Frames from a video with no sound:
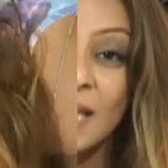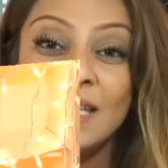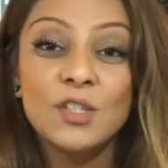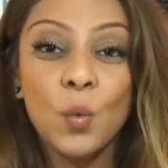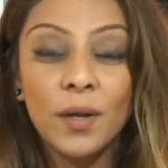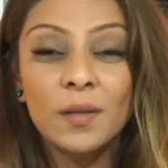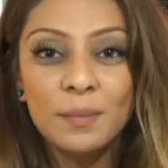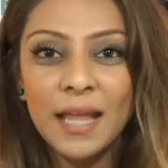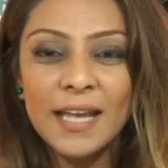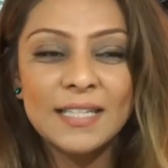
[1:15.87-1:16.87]
This oil
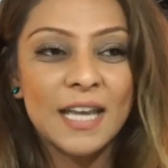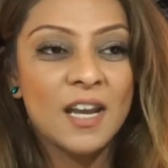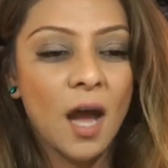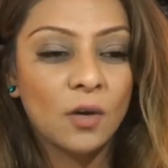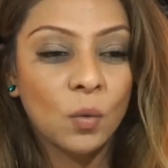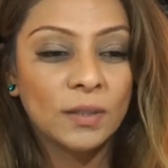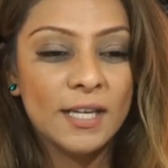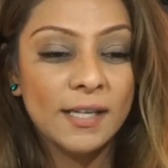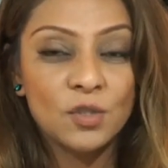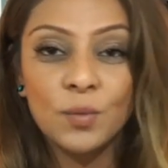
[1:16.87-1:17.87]
blend not
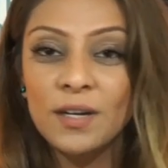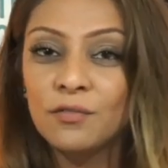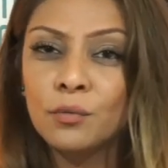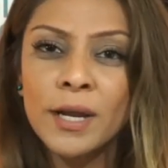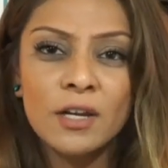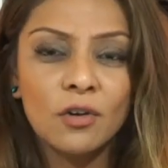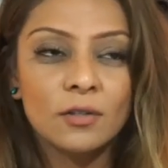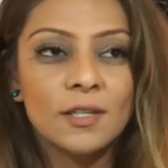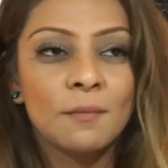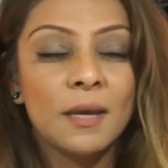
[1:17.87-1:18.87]
only gets rid of
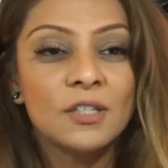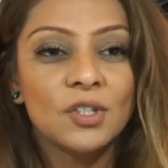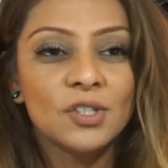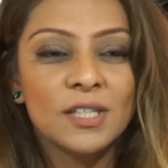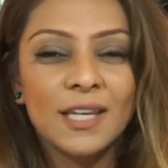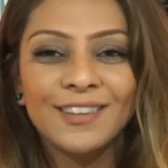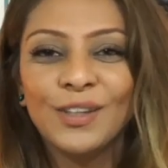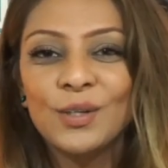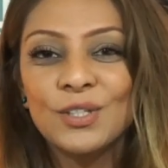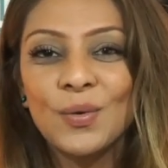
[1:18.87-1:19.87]
wrinkles, it makes your skin
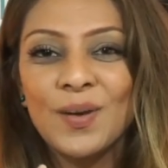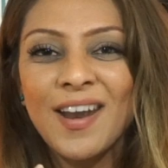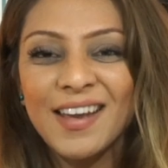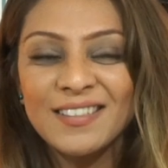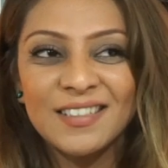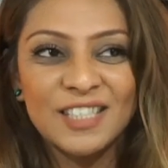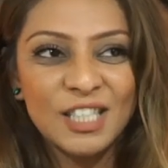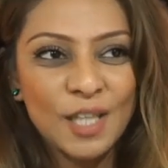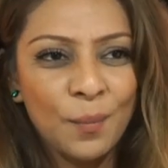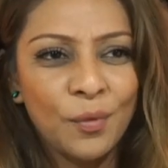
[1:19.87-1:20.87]
look so nice and
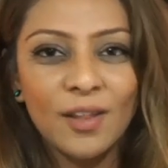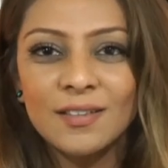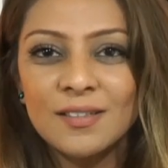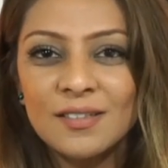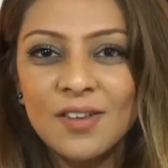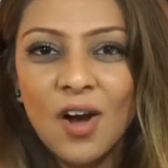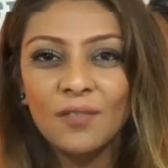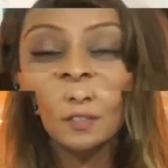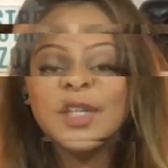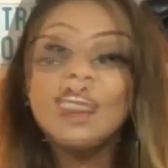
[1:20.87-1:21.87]
supple and
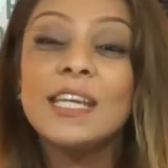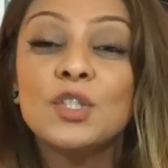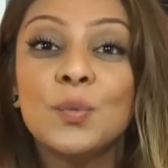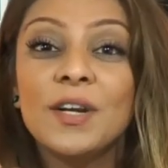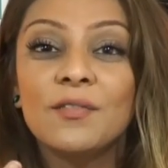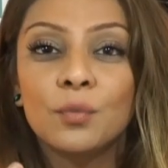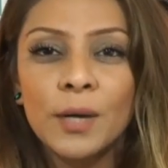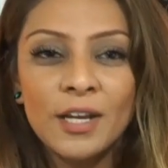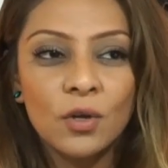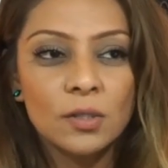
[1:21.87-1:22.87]
soft. It gets rid of
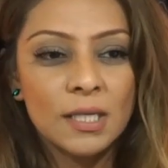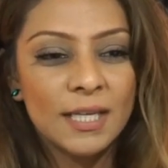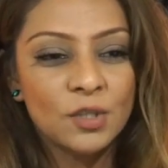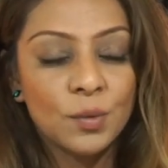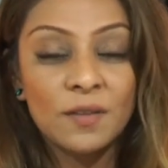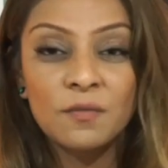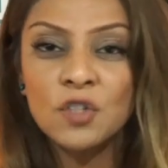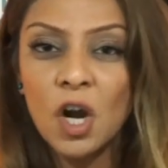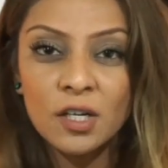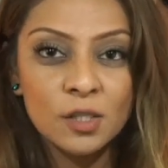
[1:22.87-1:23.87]
wrinkles, it gets rid of
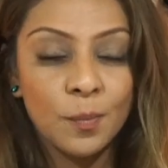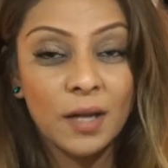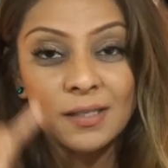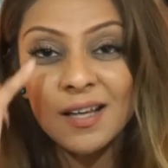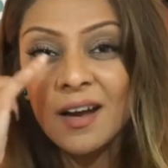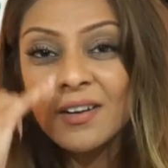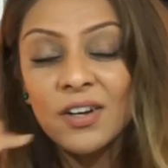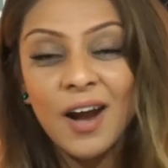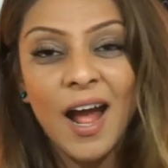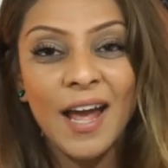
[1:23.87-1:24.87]
dark spots,
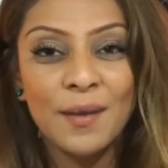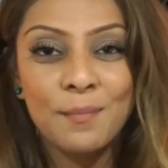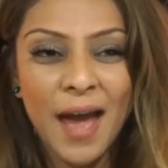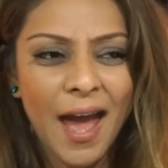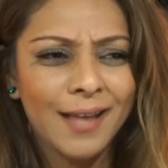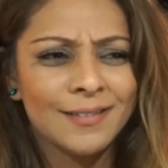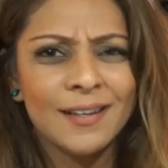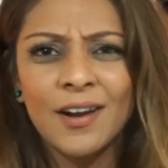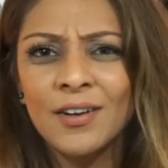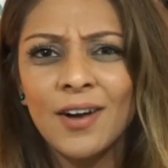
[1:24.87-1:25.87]
under eye bags and
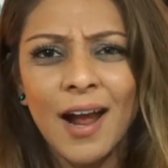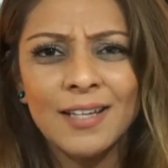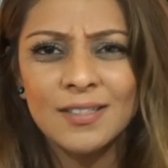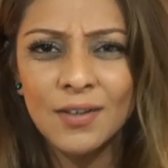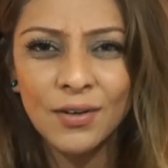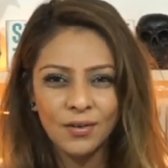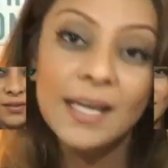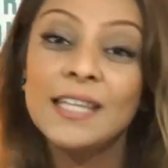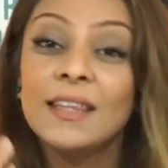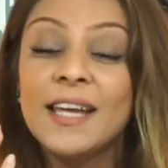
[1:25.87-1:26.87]
under eye circle.
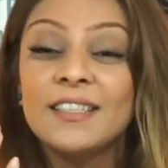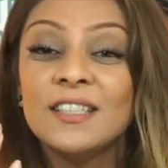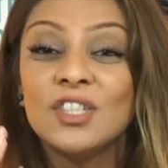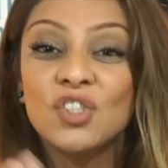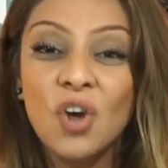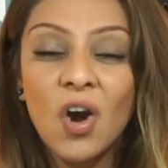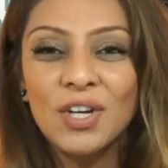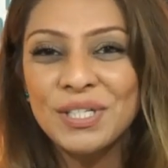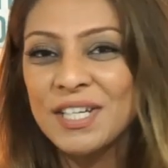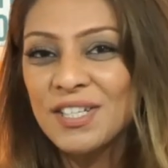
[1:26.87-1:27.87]
It lightens
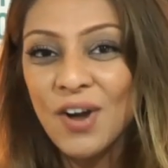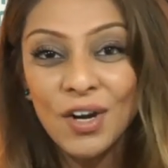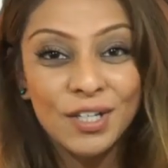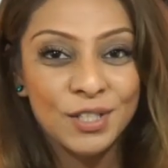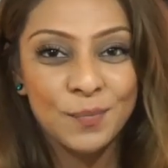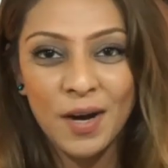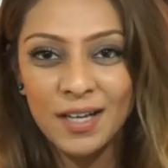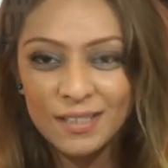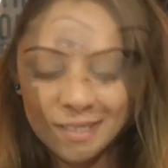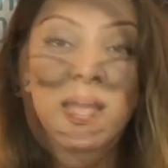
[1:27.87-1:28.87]
scars and dark
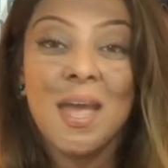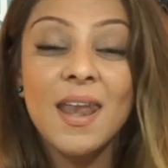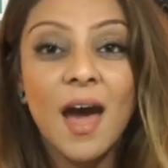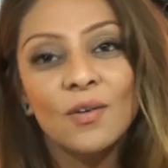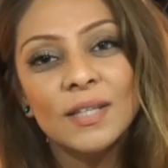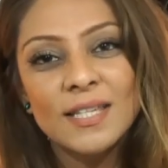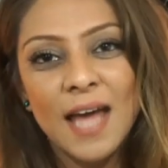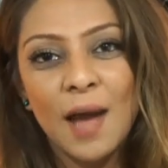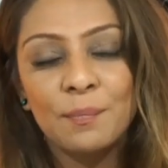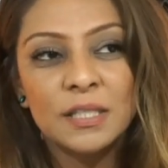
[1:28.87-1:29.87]
spots. And not only
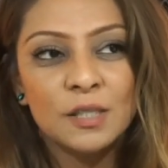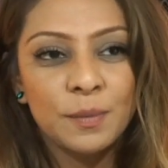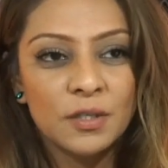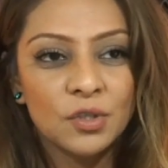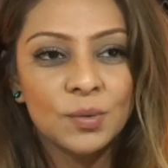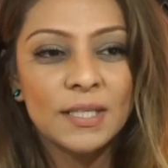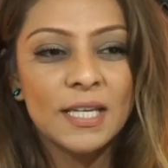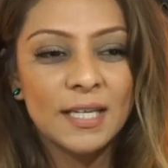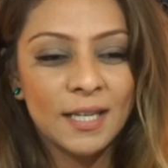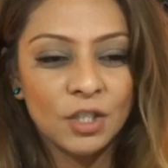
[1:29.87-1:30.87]
that, but
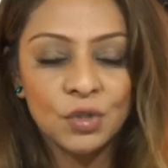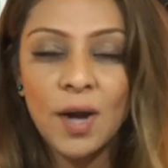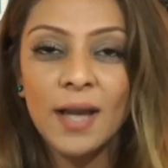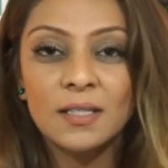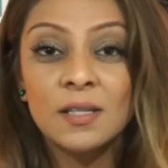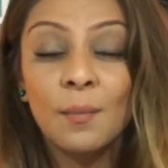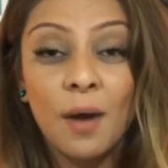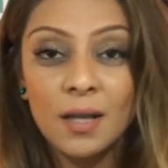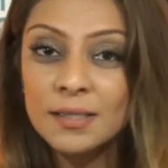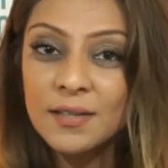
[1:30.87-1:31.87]
spiritually it attracts
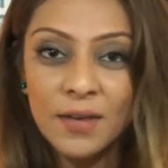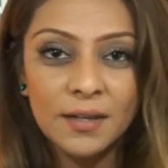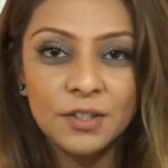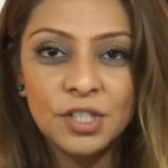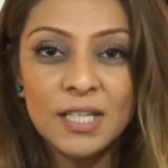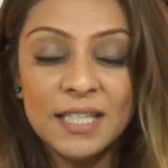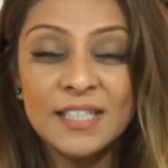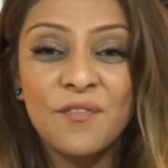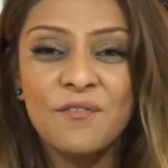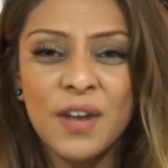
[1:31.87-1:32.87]
positive energy.
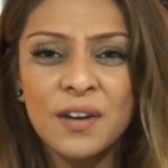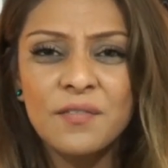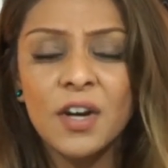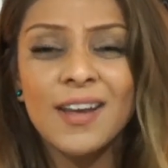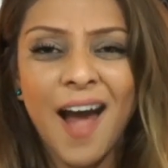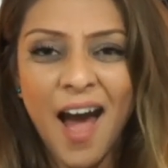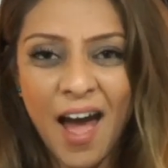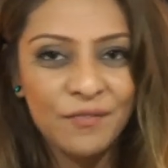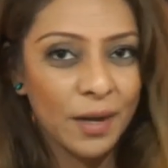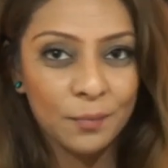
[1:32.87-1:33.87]
It's a very, very
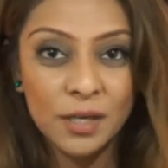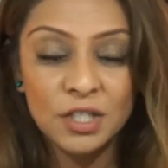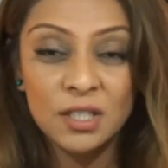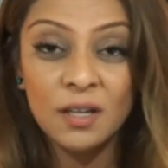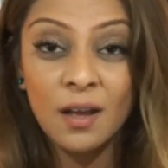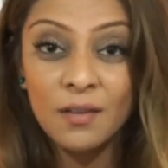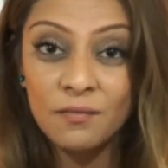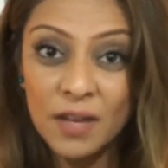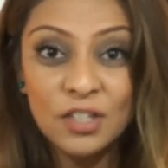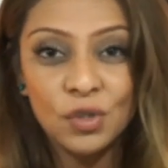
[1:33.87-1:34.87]
high vibration
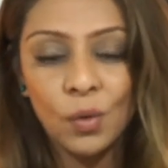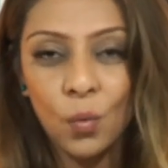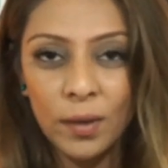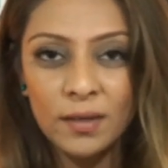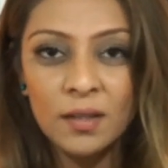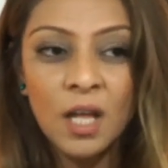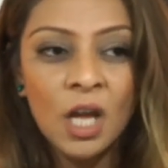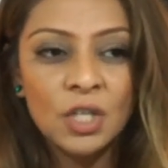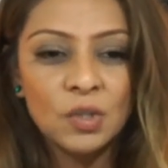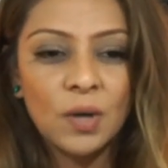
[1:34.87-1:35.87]
facial oil.
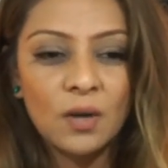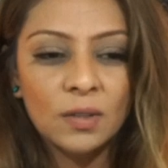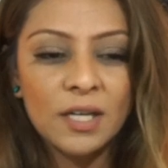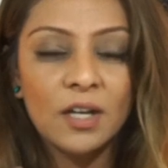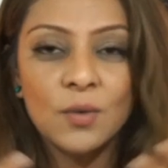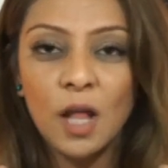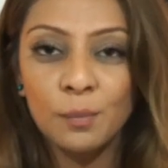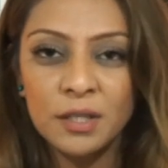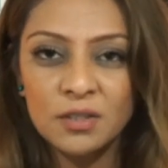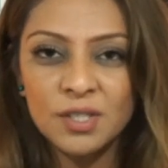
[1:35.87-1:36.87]
So not only are you
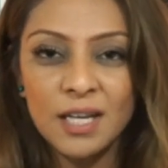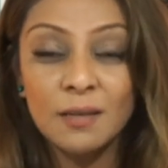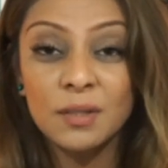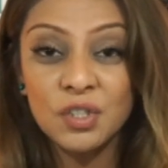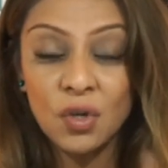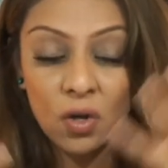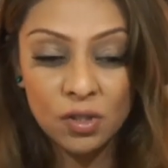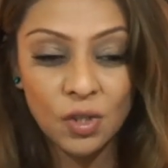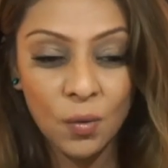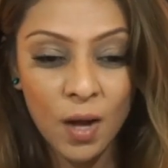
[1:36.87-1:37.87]
helping your skin, but you're
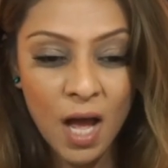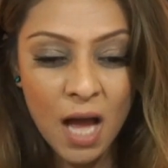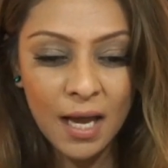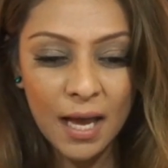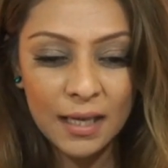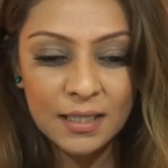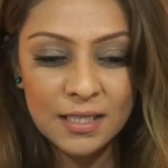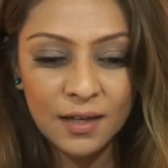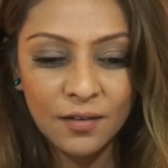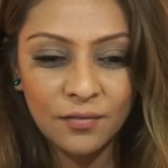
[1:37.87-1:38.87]
also kind
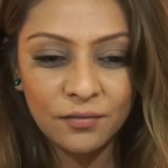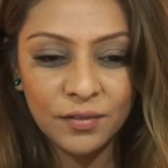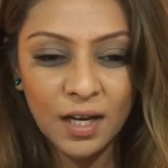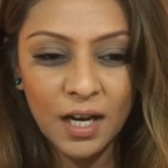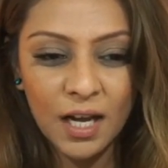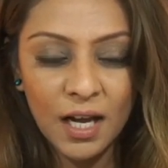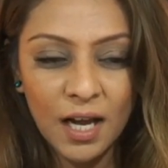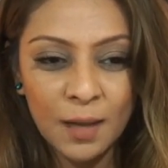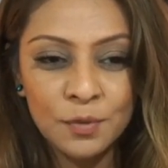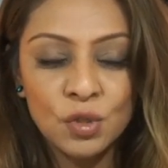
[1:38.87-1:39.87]
of
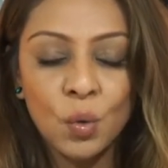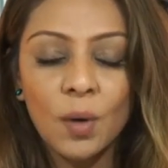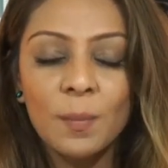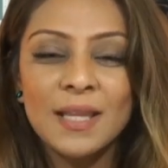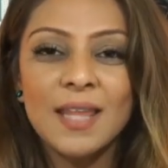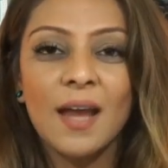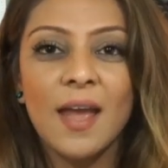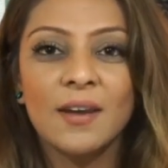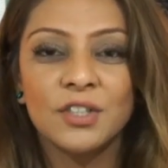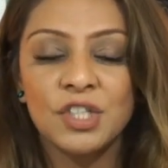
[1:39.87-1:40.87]
absorbing that
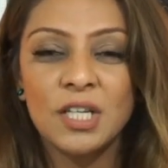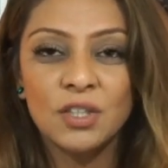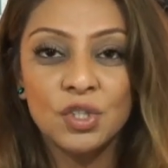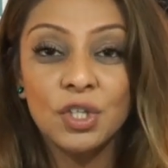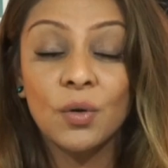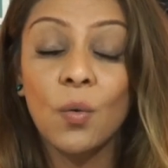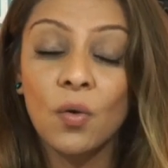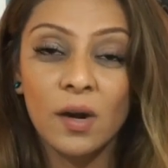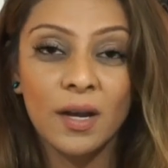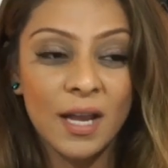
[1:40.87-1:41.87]
energy into your
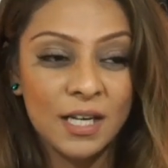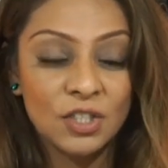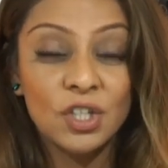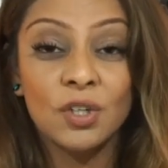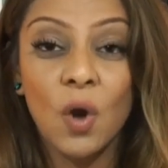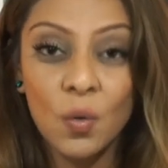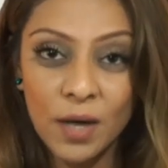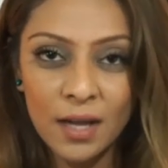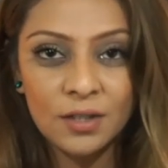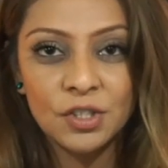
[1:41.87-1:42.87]
aura and into your own
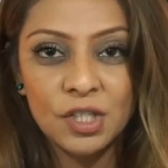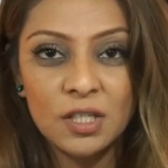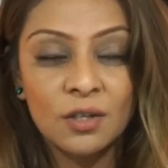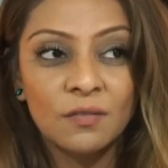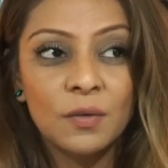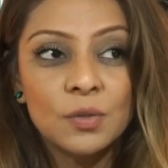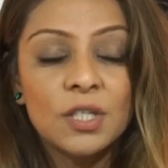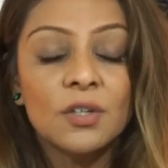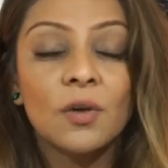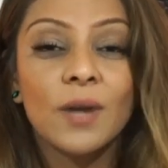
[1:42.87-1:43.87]
energy. You're
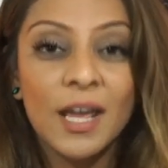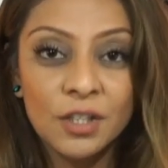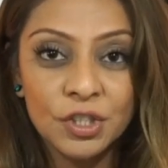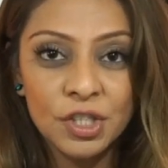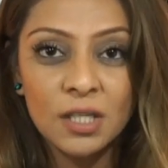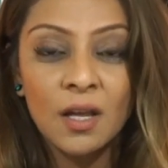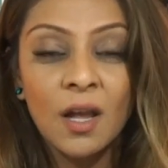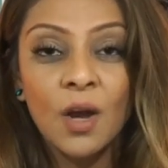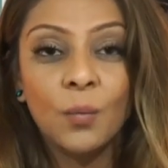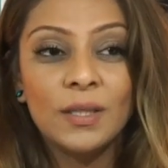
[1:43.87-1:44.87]
infusing your own energy
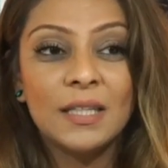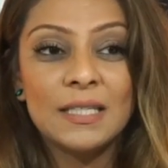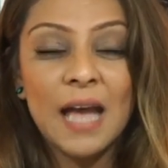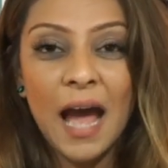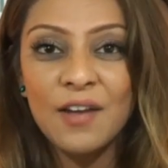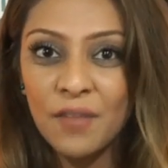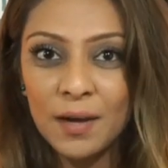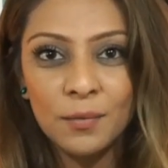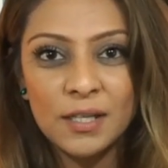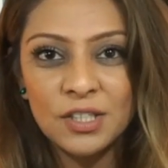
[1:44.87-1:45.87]
with these high
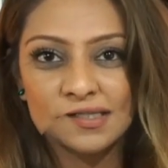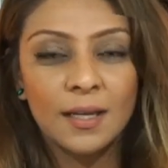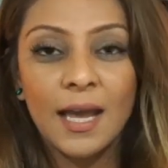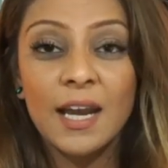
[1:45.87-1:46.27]
vibrations.